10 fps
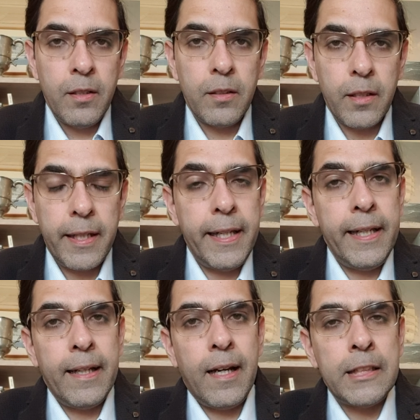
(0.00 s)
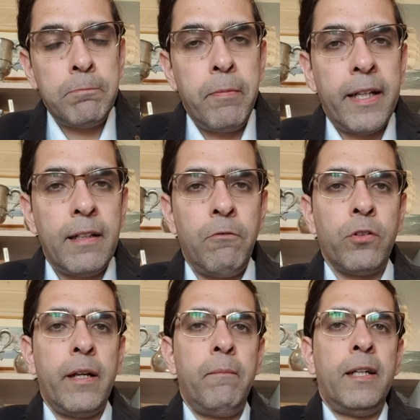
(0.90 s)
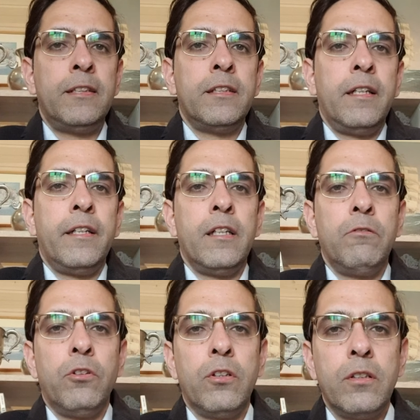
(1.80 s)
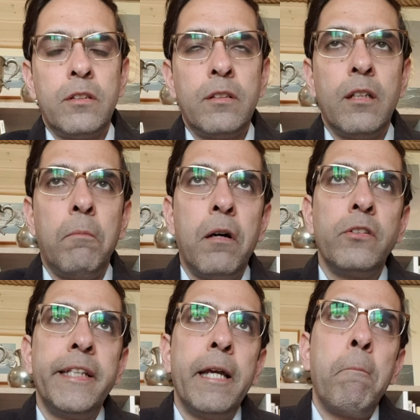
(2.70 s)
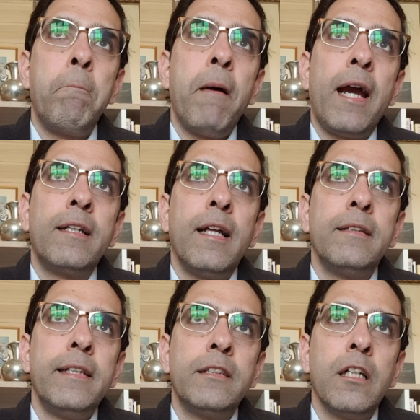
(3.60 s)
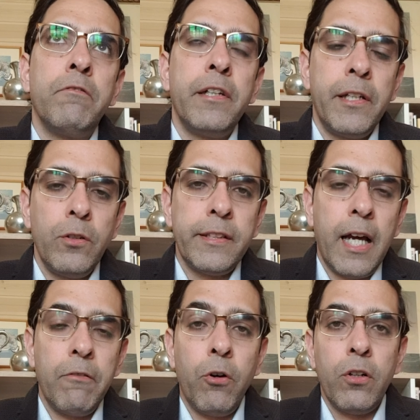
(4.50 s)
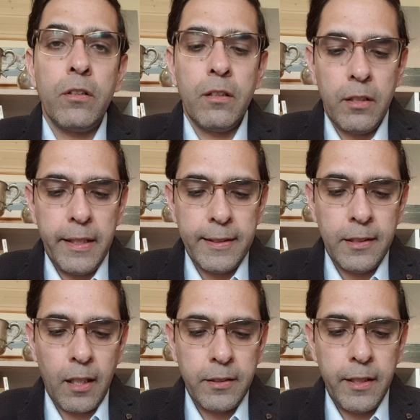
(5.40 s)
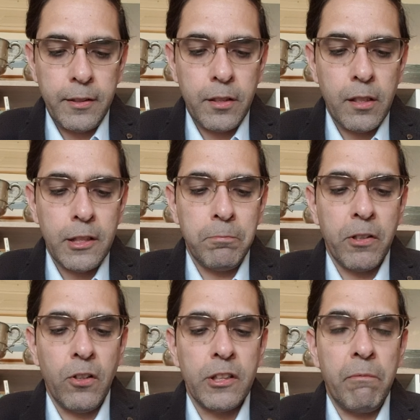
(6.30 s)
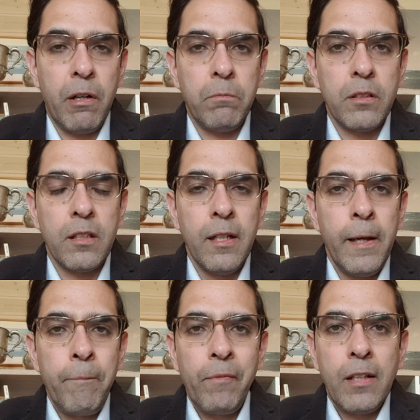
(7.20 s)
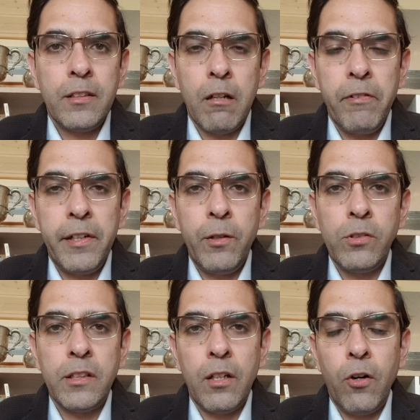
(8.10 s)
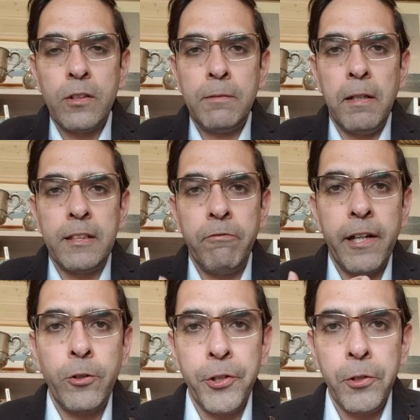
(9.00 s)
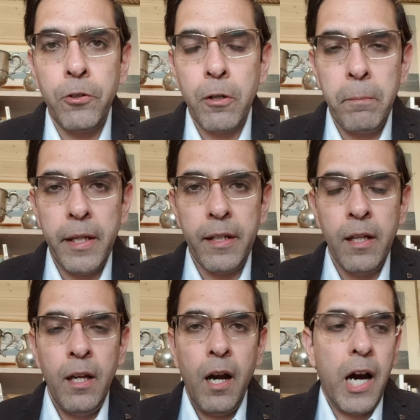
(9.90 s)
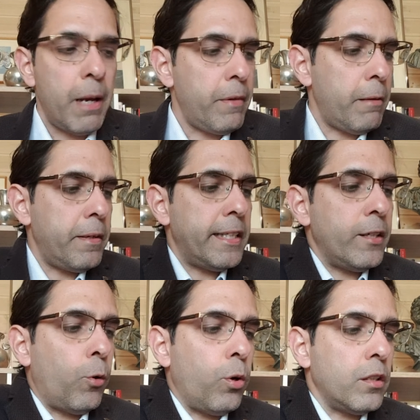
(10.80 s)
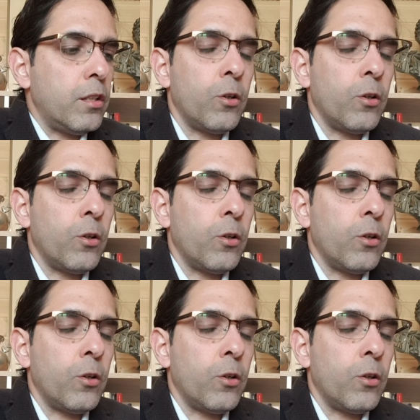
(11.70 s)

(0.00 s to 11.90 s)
the key aspect what I mentioned here was about the impact that these servitudes have on the successors, because remember, servitudes are not specific to you or me. I may be the owner